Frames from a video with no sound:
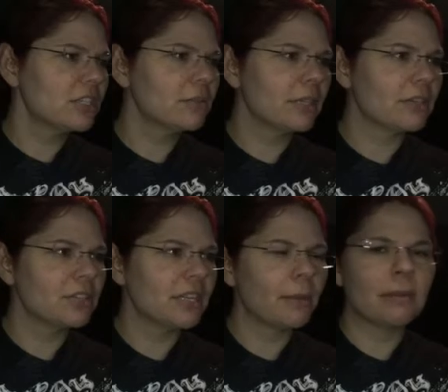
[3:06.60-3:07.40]
She didn't really
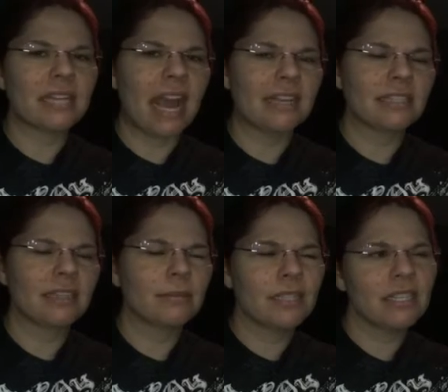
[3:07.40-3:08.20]
understand what I was
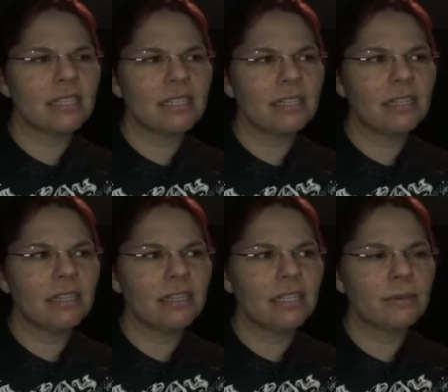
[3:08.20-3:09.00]
asking when I said, is it
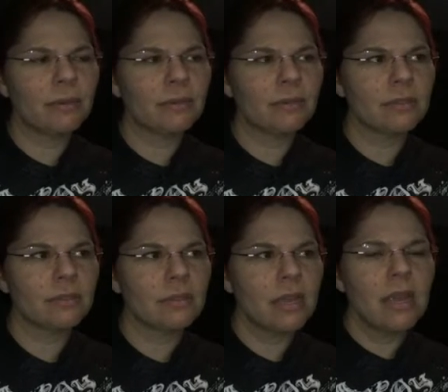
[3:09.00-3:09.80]
linear, I suppose? Yeah.
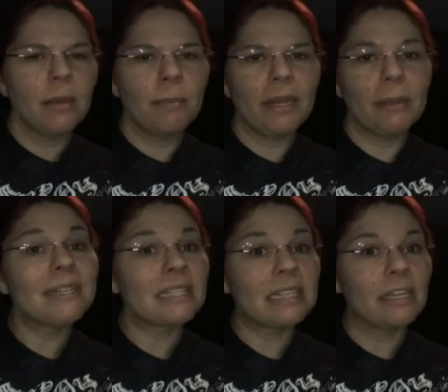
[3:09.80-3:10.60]
But
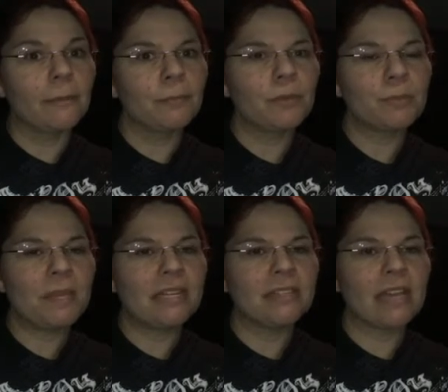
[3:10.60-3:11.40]
it's linear, which
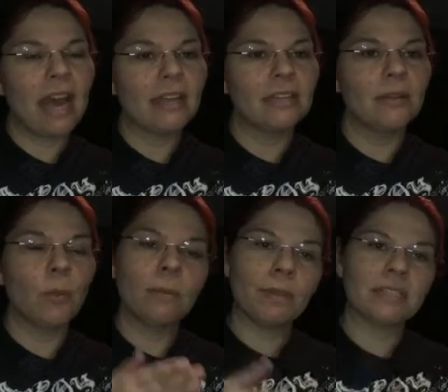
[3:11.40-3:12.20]
means that
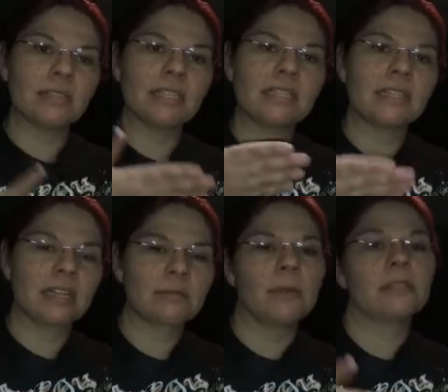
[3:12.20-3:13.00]
one puzzle leads to the
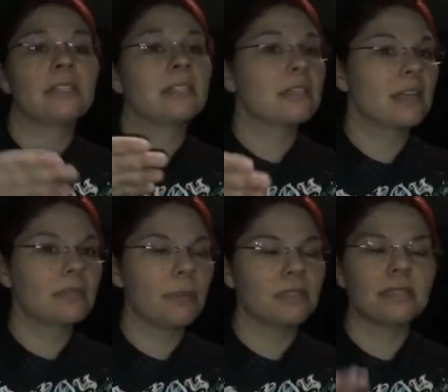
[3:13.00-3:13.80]
next puzzle, leads to the next
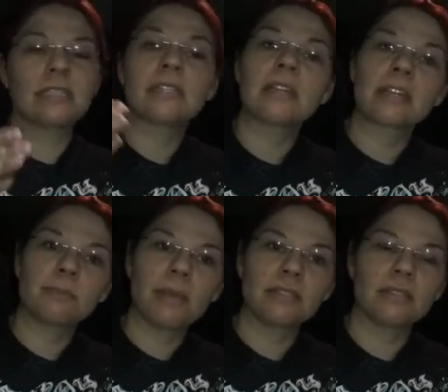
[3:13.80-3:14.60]
puzzle, leads to the next
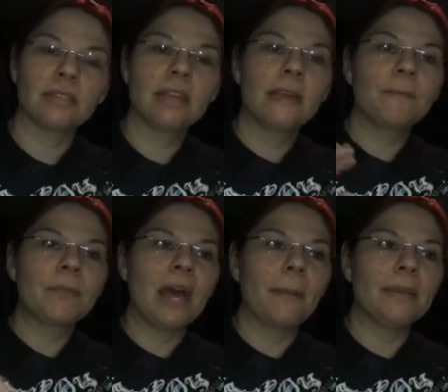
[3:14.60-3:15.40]
puzzle.
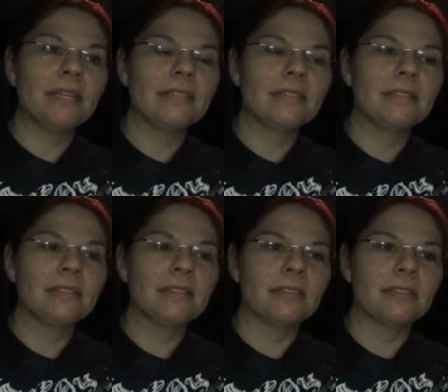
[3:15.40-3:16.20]

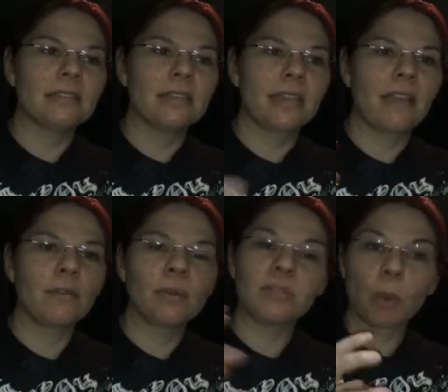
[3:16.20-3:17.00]
It's like
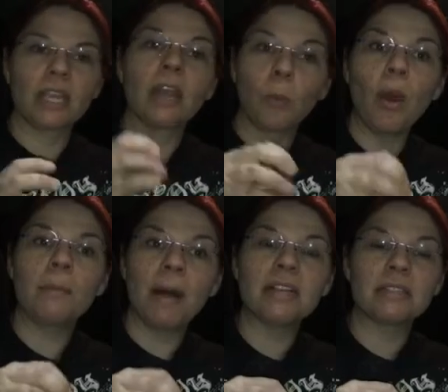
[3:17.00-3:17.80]
everyone's working on
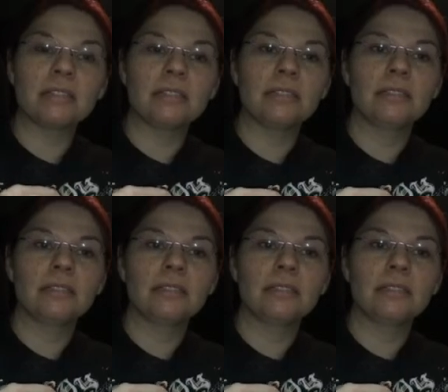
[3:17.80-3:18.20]
one puzzle.